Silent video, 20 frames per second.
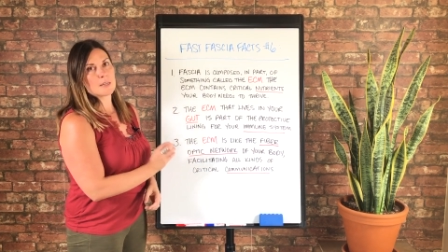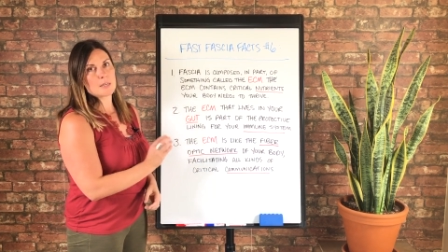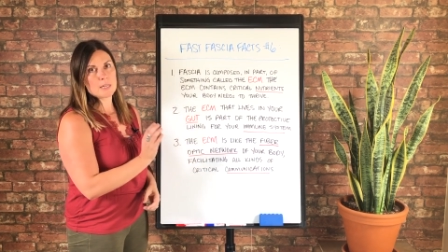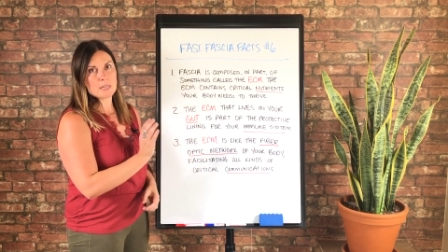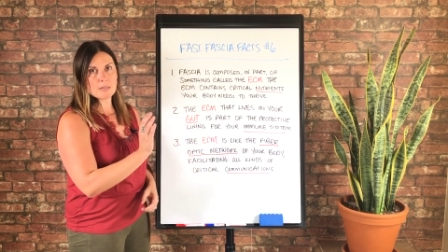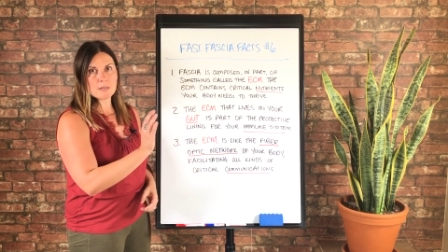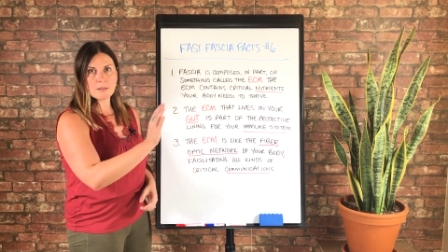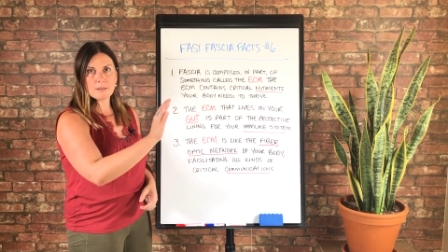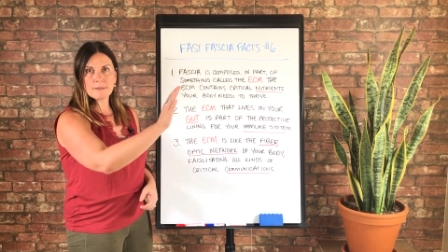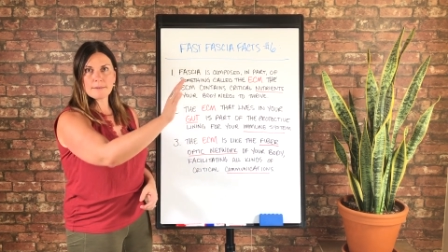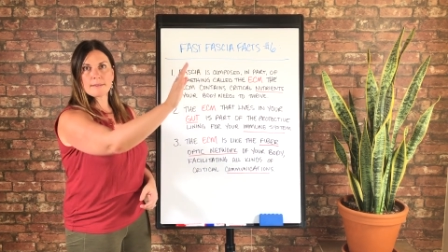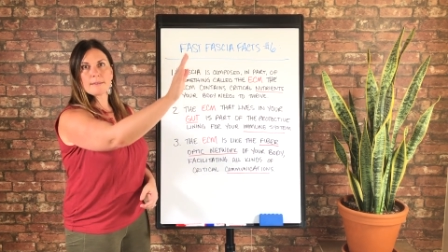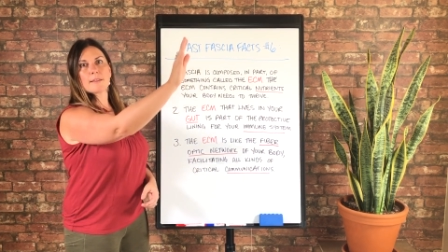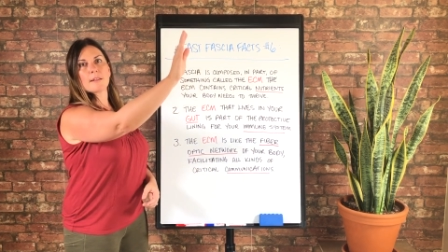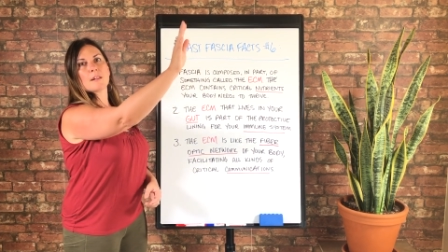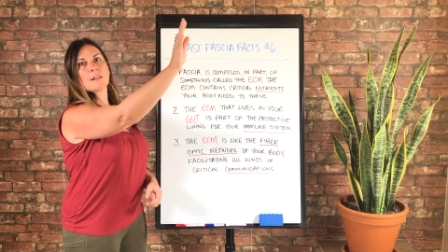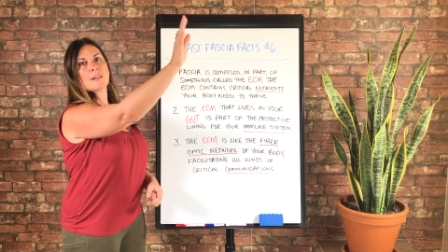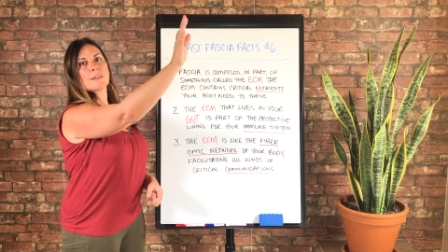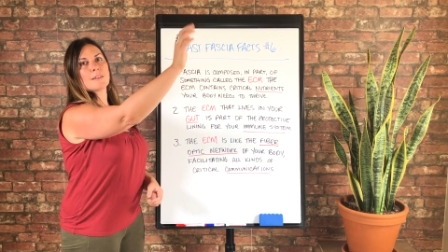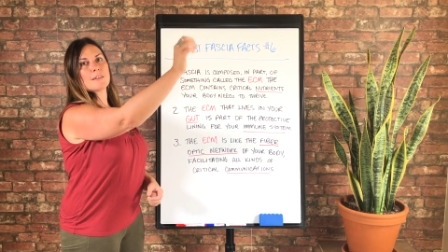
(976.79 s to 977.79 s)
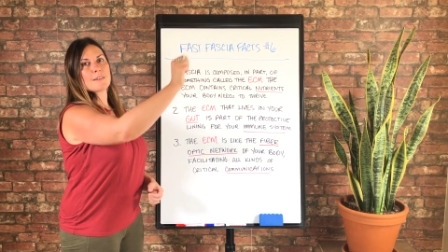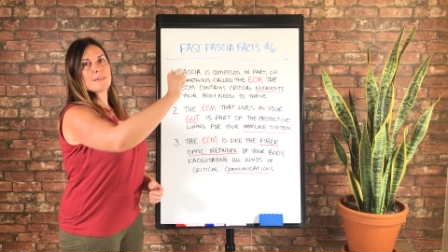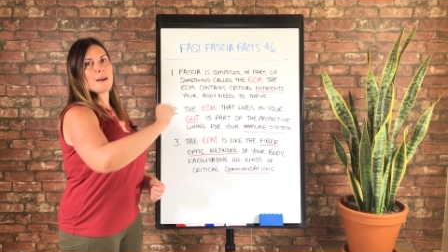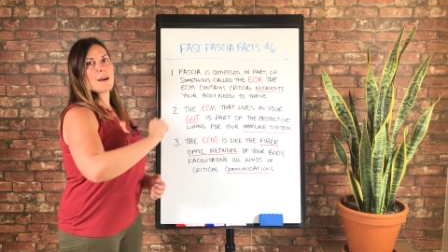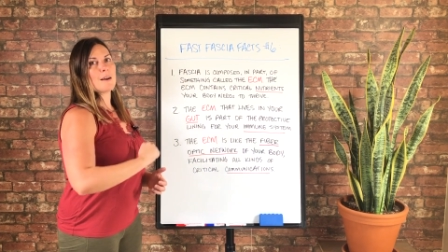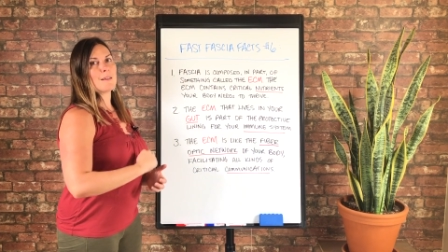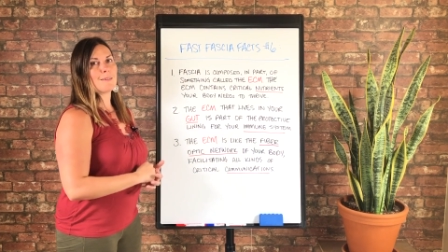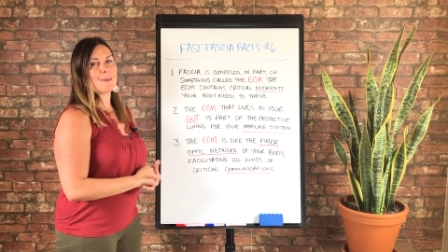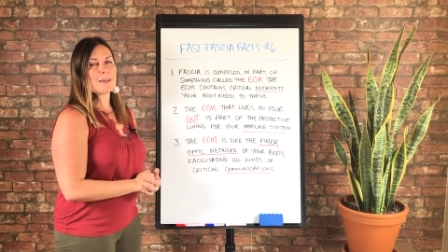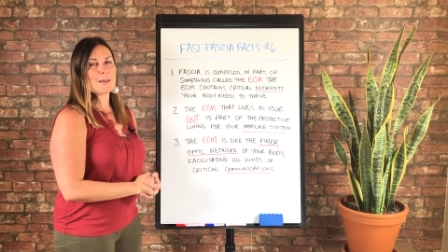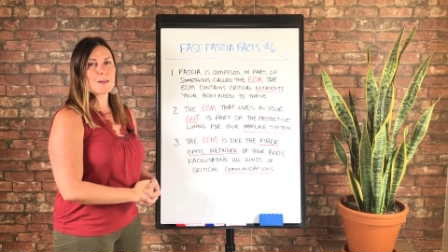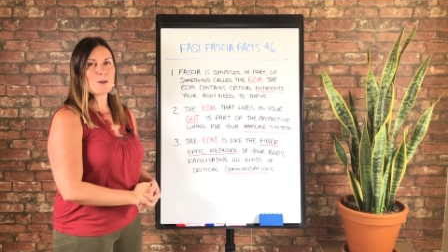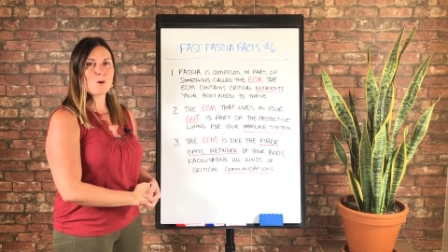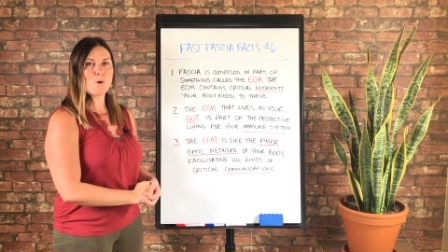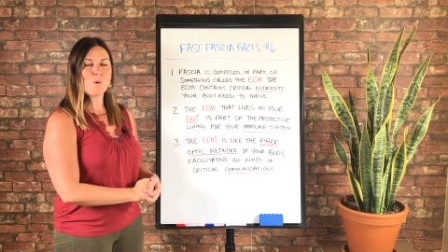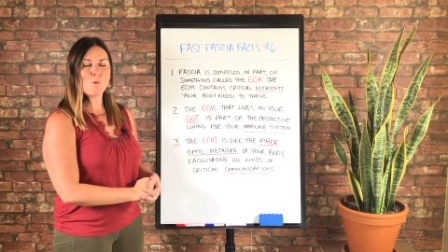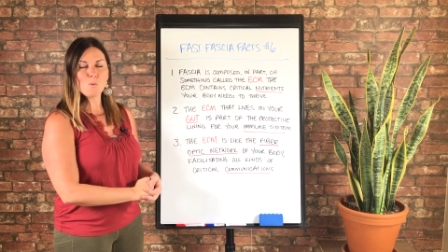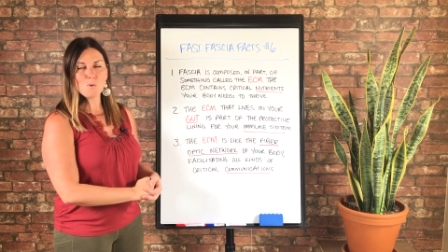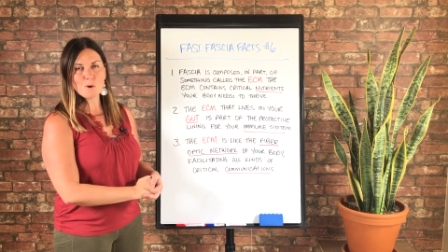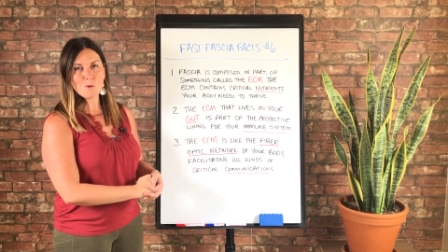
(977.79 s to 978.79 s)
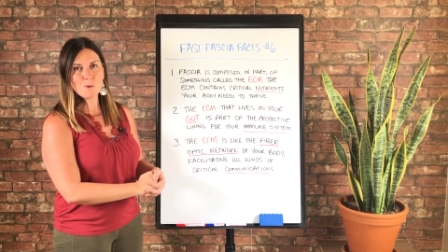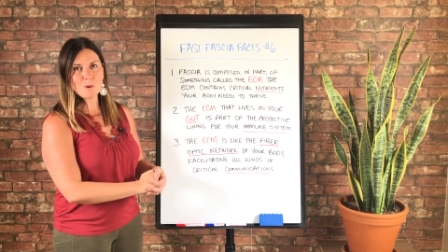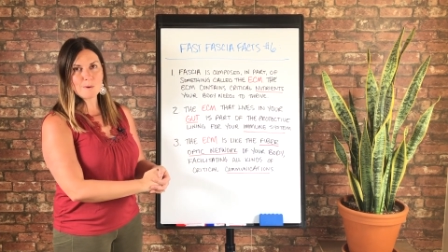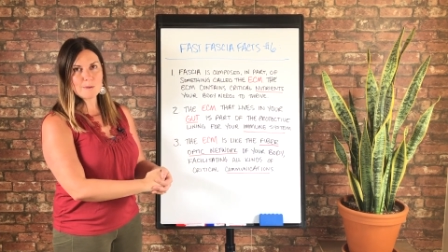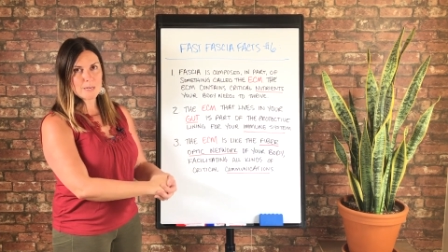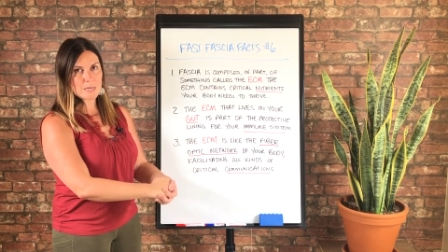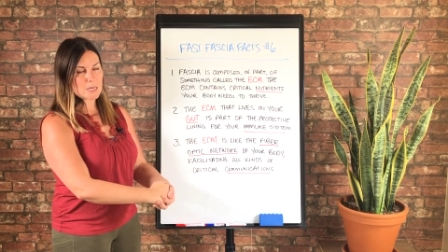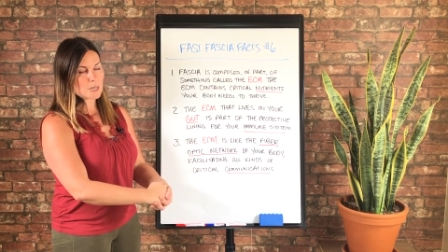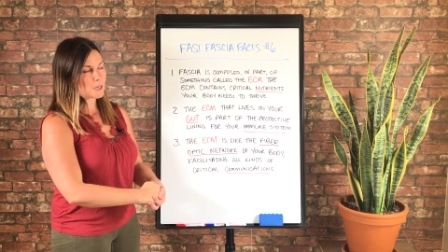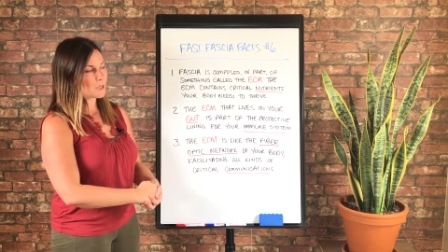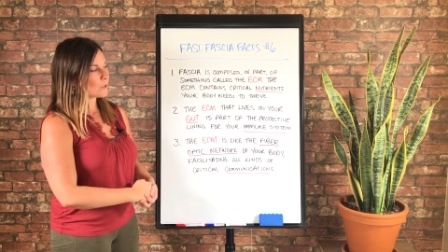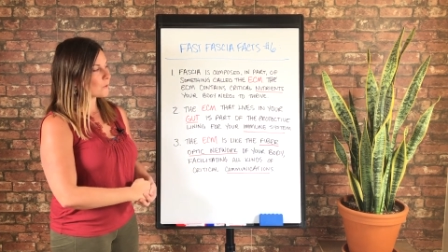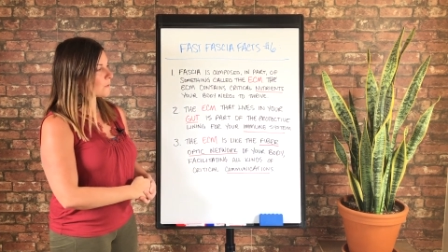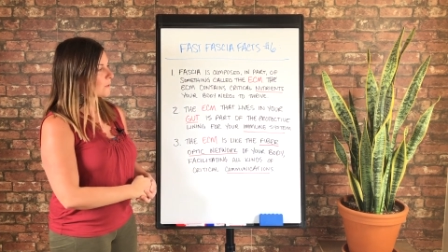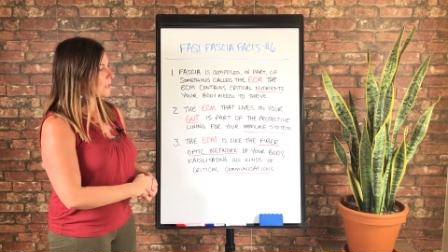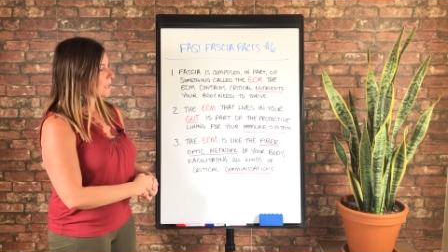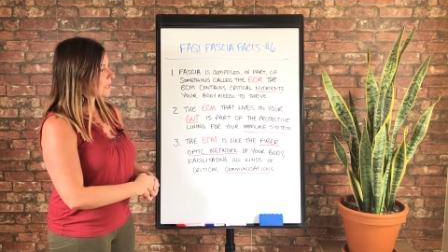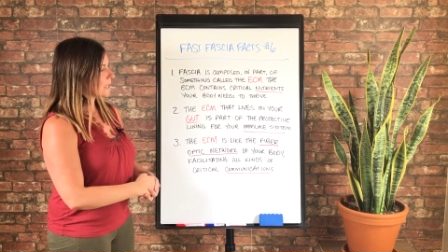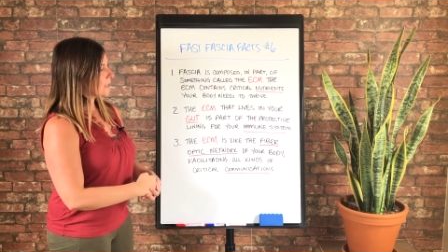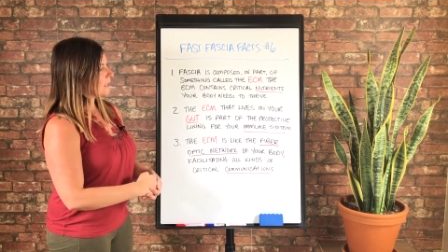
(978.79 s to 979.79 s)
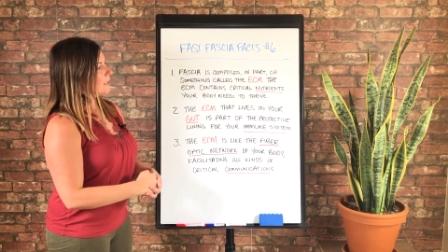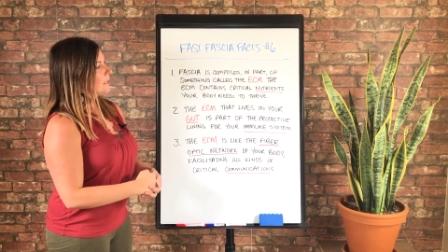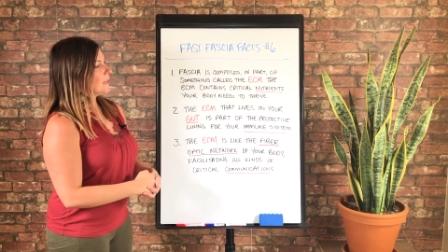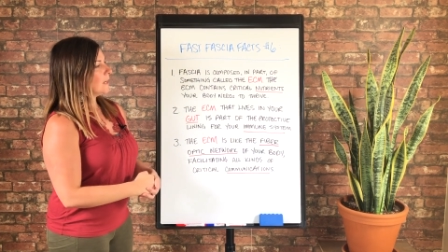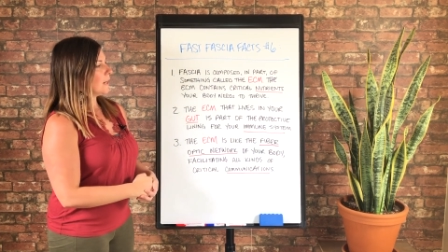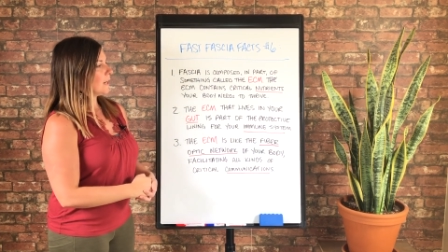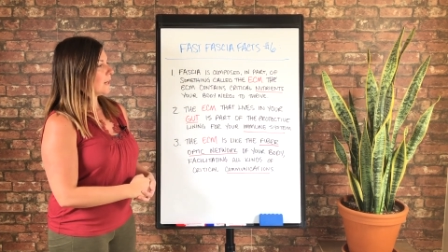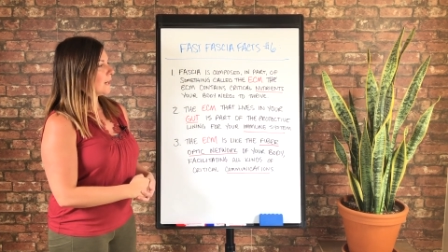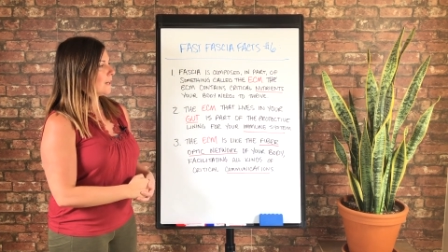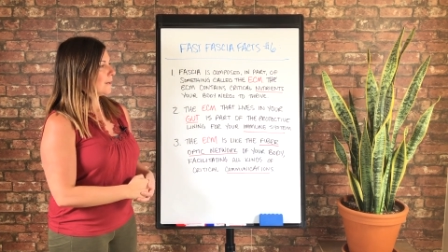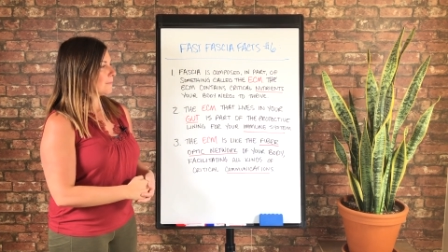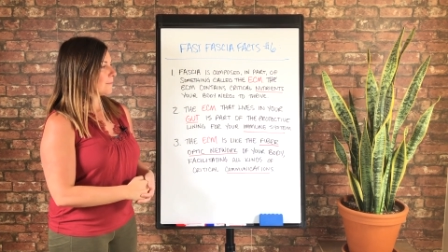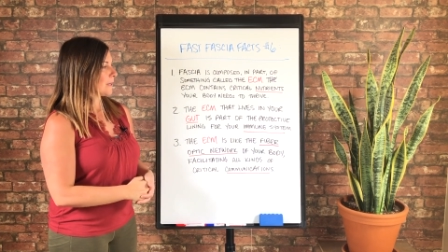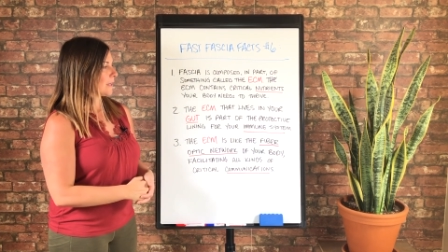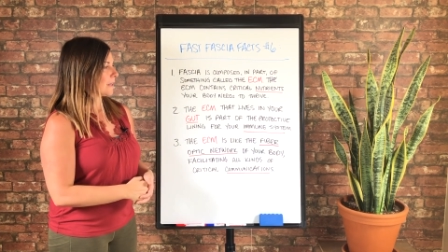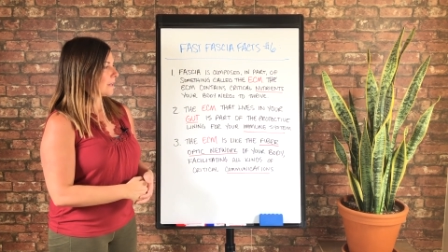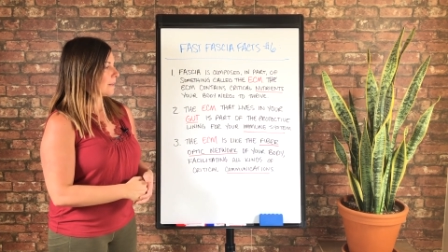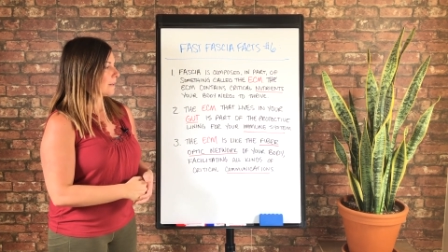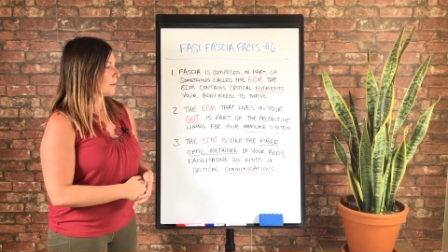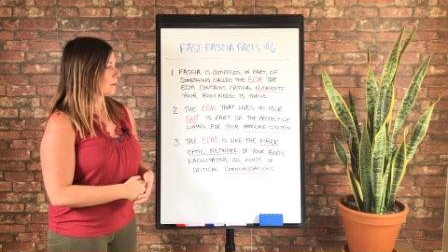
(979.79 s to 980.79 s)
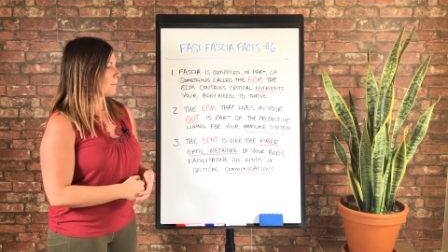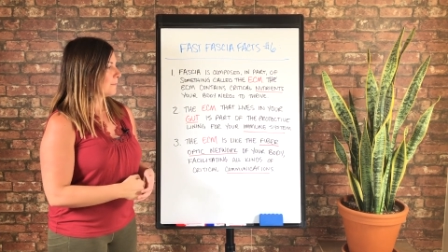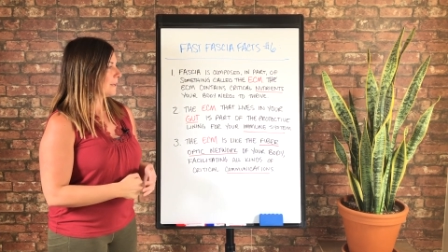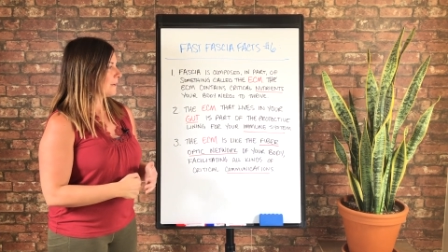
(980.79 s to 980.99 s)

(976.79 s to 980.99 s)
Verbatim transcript: gets us a little into that like woo-woo territory, um, getting a little